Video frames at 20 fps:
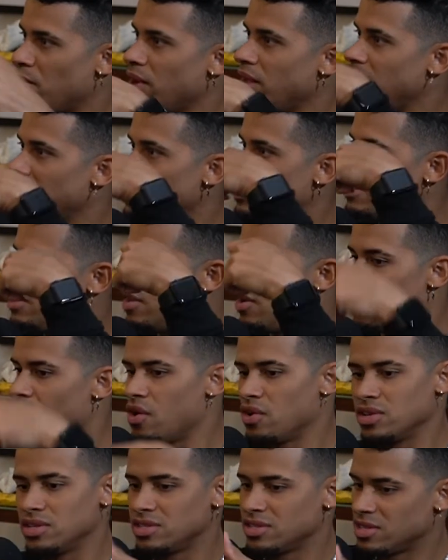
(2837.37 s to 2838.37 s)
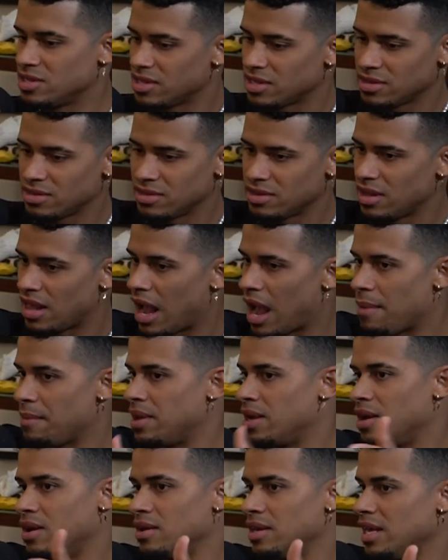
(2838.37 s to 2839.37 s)
eating, go to the, like, I'm
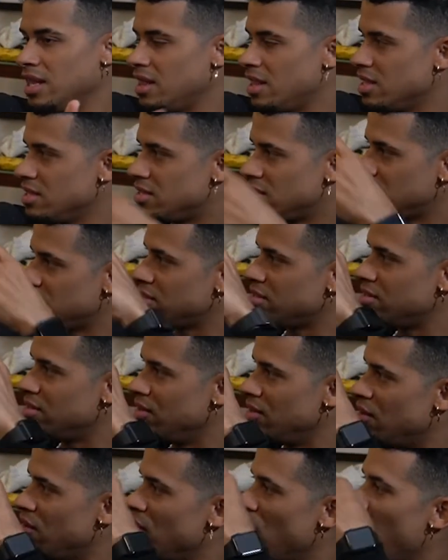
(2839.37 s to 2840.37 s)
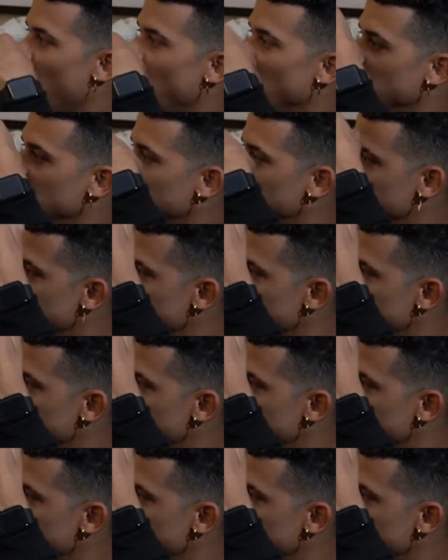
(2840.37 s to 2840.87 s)
going to eat this, the whole